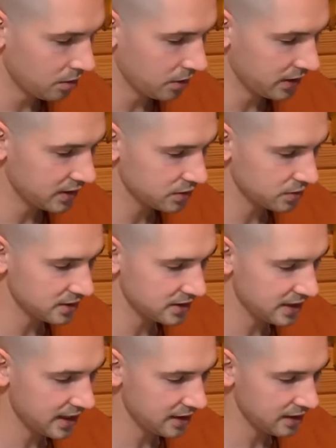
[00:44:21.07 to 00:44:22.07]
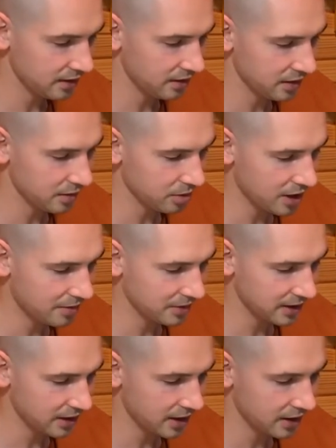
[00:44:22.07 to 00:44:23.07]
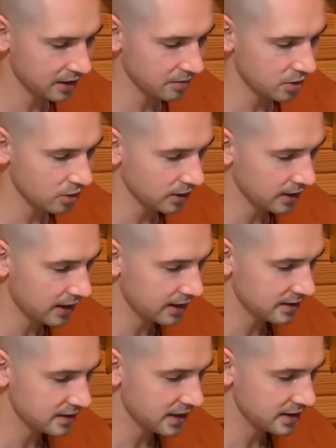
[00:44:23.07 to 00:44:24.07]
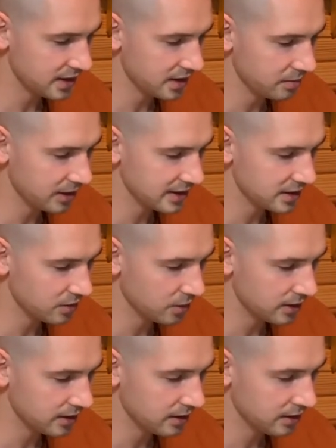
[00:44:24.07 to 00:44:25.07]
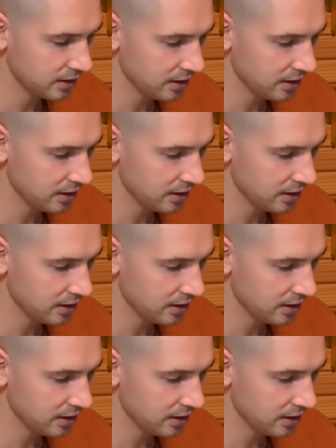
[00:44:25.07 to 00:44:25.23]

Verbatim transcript: When this was said, the Brahman Ganaka Moggallana said to the Blessed One,